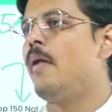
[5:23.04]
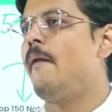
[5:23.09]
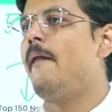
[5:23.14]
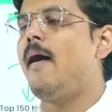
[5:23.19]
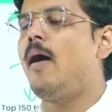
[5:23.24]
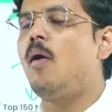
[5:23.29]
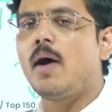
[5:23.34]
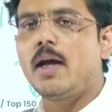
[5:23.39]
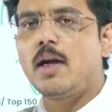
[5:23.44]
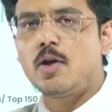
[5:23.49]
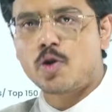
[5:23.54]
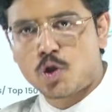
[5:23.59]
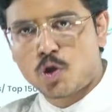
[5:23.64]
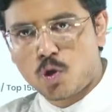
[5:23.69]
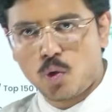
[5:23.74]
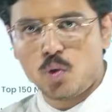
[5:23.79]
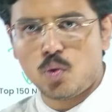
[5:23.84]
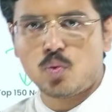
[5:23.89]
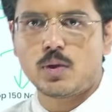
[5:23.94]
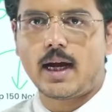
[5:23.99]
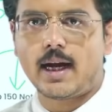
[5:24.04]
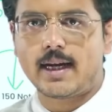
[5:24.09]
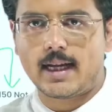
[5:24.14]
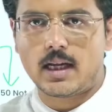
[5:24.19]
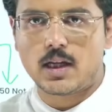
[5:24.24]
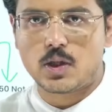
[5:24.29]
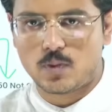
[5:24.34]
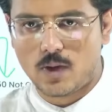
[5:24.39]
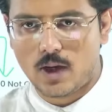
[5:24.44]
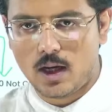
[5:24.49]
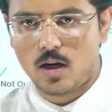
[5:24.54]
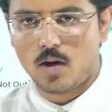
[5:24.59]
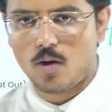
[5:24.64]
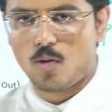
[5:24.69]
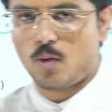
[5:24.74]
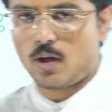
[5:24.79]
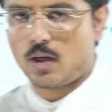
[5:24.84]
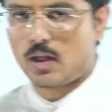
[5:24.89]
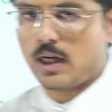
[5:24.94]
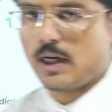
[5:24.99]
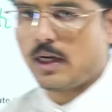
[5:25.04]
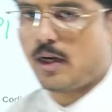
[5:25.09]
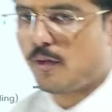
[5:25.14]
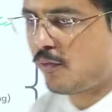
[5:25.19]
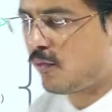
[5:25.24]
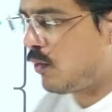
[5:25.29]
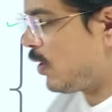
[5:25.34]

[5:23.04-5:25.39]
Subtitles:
Now I'll show you that as well. What kind of